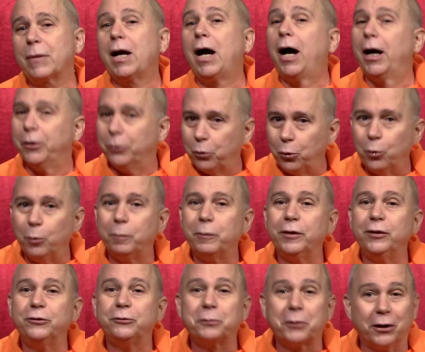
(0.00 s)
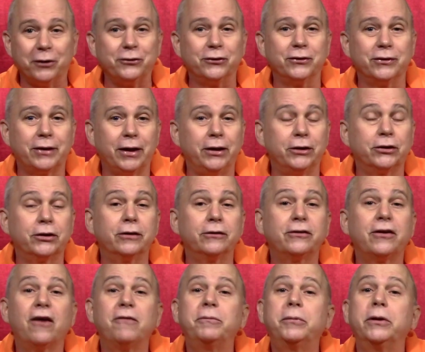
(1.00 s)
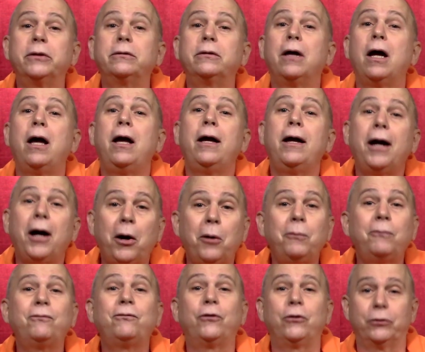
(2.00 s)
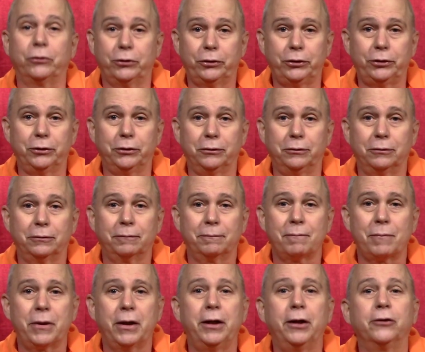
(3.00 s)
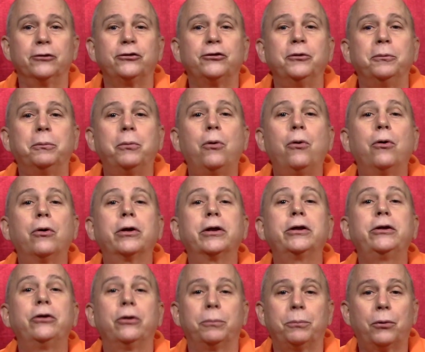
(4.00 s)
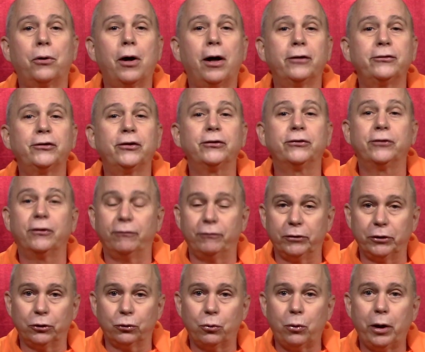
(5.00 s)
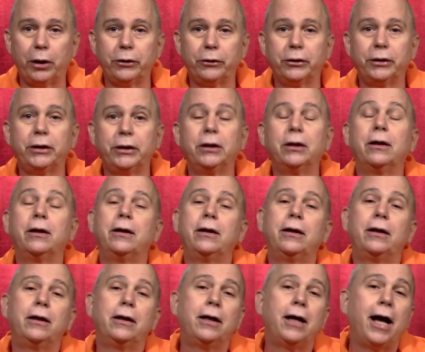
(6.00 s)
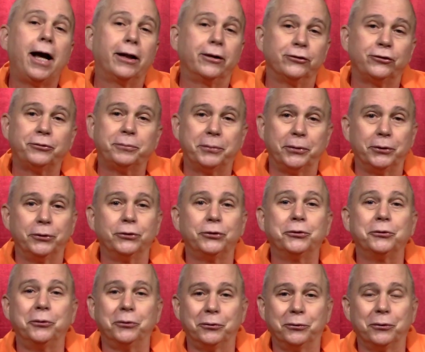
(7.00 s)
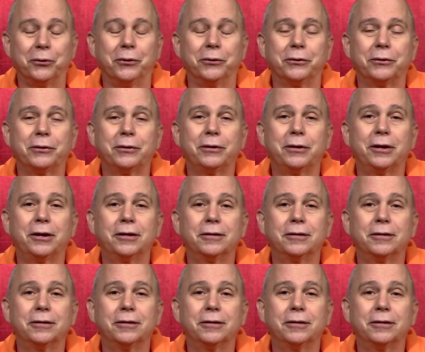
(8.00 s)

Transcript: I hope these presentations have been helpful to you in supporting your process of inquiry and spiritual growth.